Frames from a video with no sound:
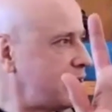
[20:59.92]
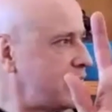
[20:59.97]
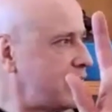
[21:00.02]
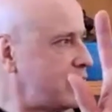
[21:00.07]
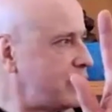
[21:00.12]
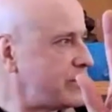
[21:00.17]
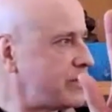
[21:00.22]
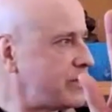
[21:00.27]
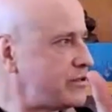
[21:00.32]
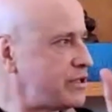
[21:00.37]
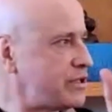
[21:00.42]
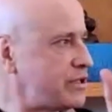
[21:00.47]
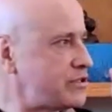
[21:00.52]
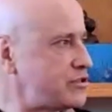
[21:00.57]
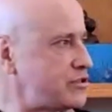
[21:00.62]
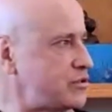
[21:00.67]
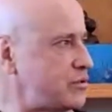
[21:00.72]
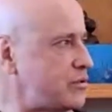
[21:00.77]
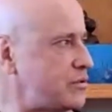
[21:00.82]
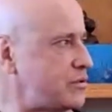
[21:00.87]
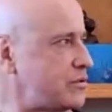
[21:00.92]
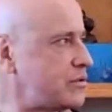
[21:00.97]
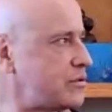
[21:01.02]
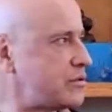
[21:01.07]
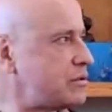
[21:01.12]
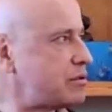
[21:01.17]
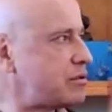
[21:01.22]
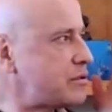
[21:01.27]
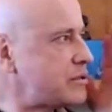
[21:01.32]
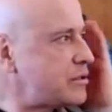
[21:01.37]
I want to touch you.
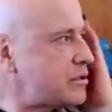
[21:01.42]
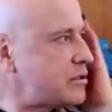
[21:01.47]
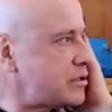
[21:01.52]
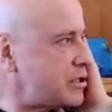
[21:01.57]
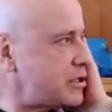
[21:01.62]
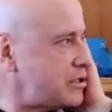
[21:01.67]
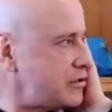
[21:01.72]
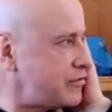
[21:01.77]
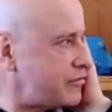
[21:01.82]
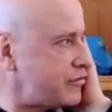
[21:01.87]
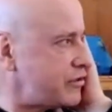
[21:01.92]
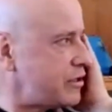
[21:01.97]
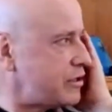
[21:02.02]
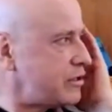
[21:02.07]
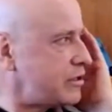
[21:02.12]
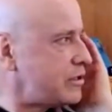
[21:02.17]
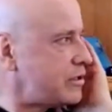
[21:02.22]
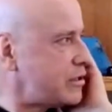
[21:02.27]
Can you feel?